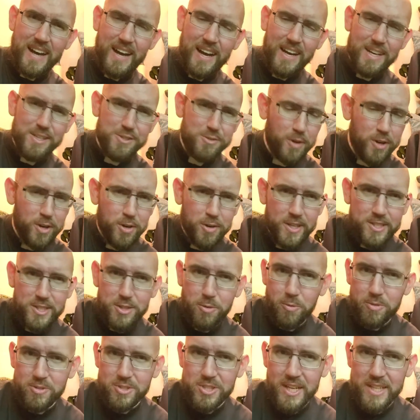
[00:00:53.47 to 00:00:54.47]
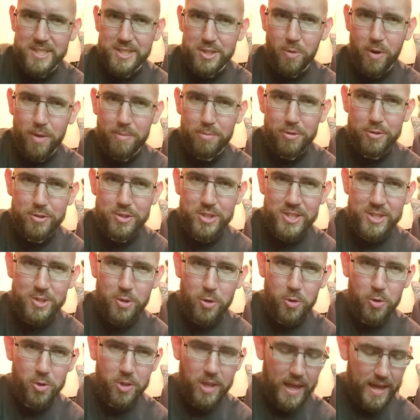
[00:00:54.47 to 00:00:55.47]
Uh, so I don't get a chance to wear blue jeans
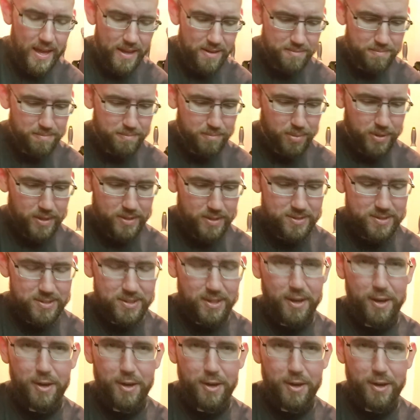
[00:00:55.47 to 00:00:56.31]
a whole lot, but uh,